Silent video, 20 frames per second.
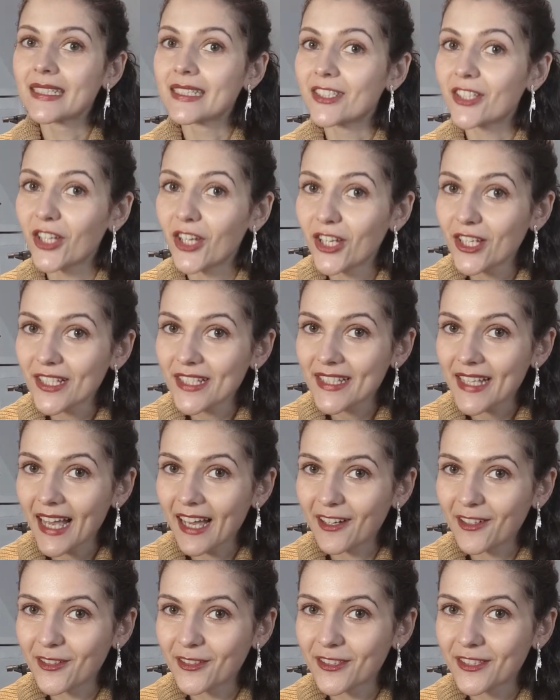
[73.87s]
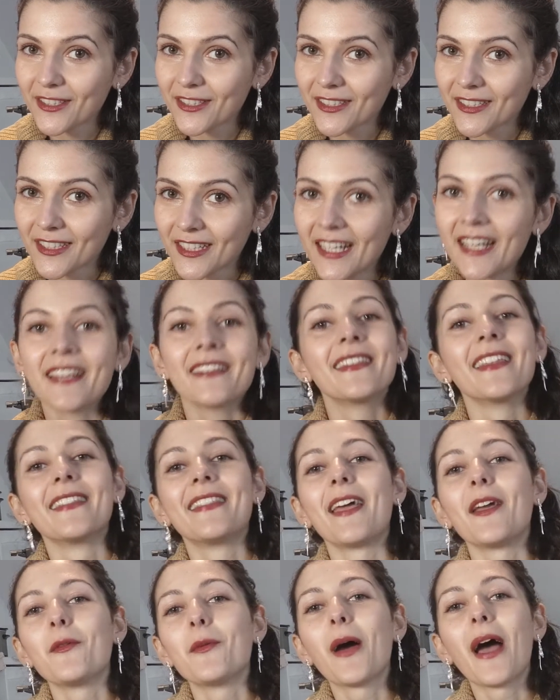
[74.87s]
Turns out that
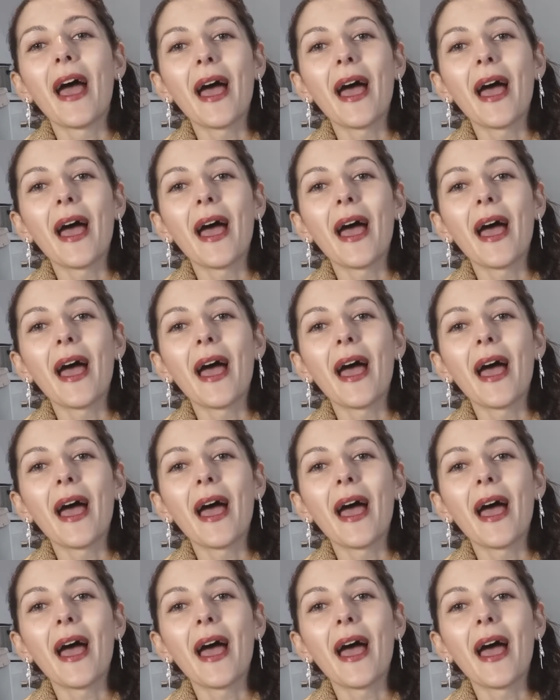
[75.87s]
they were